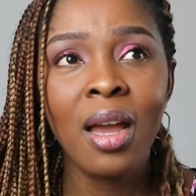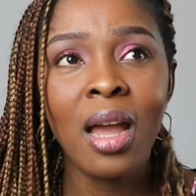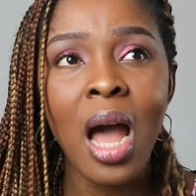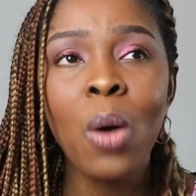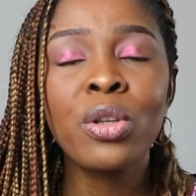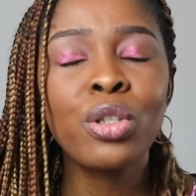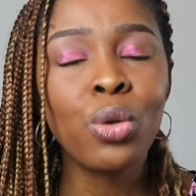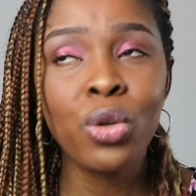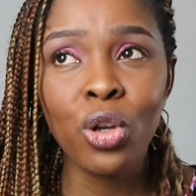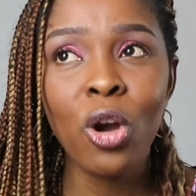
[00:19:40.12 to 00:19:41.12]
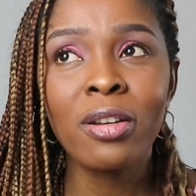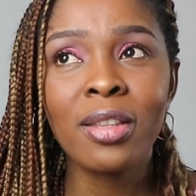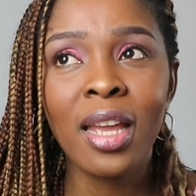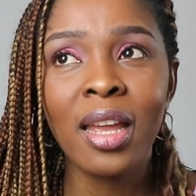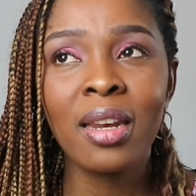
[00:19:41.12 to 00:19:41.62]
I was so young
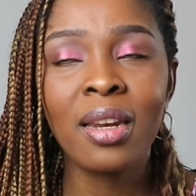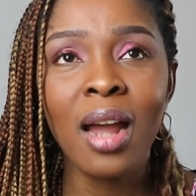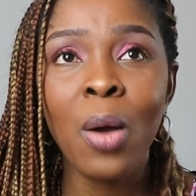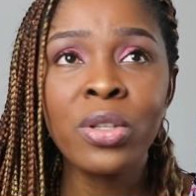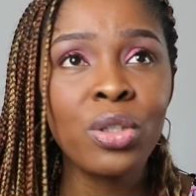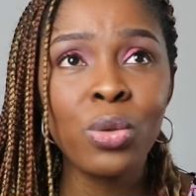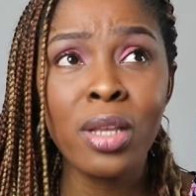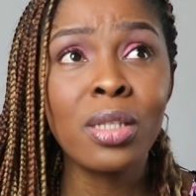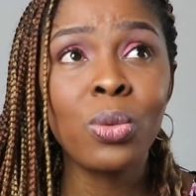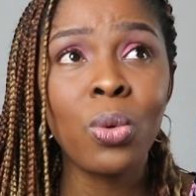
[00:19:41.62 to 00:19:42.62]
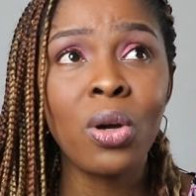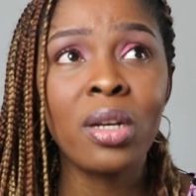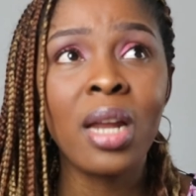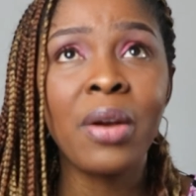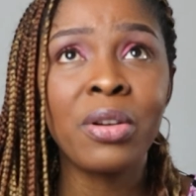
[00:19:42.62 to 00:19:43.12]
then. I wasn't
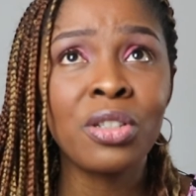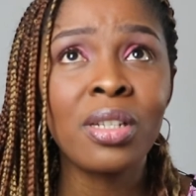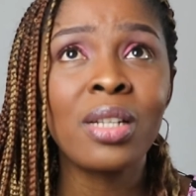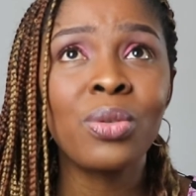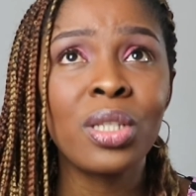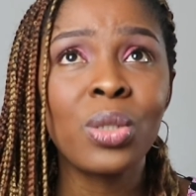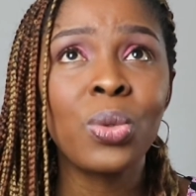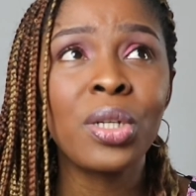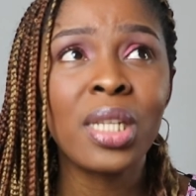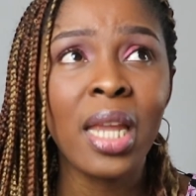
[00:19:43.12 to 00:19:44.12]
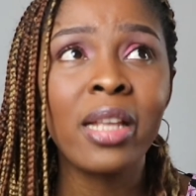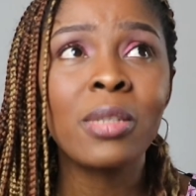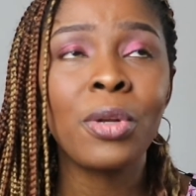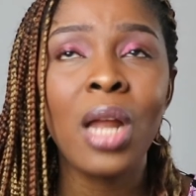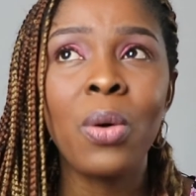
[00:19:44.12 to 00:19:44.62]
21. I graduated at 21 years,
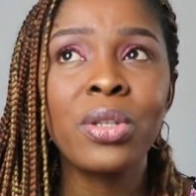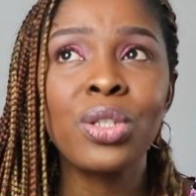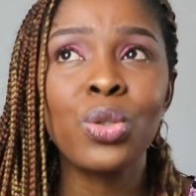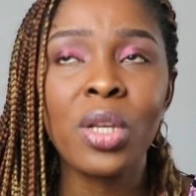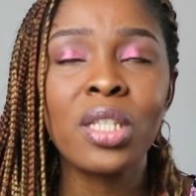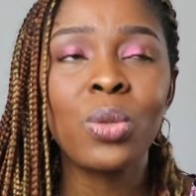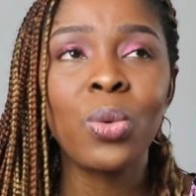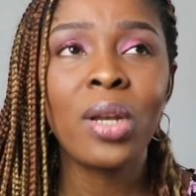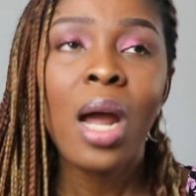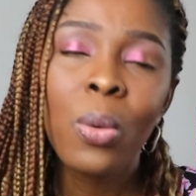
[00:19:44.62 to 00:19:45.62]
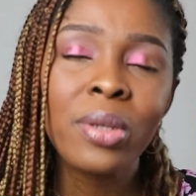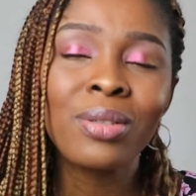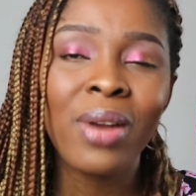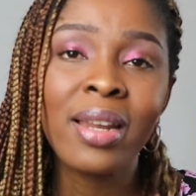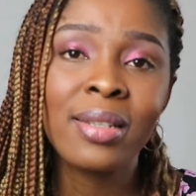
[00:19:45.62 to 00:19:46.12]
but I wasn't 21. I
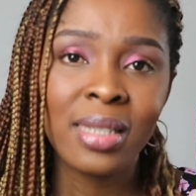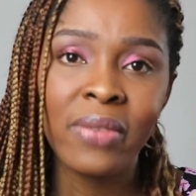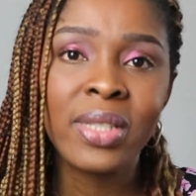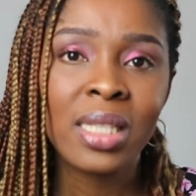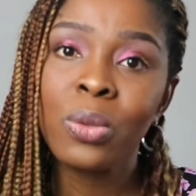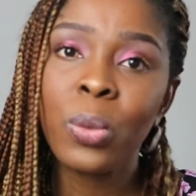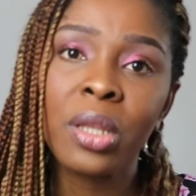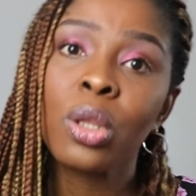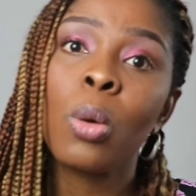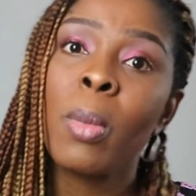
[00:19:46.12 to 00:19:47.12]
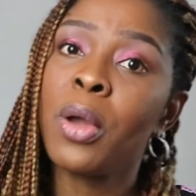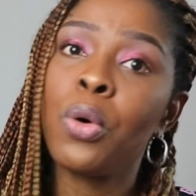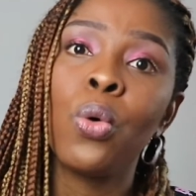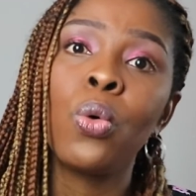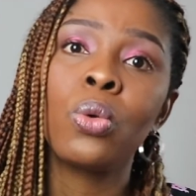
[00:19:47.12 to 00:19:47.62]
was rather 17 when my
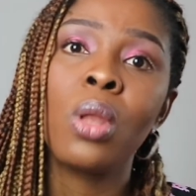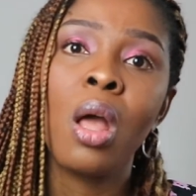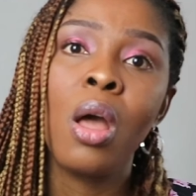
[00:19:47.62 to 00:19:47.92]
whole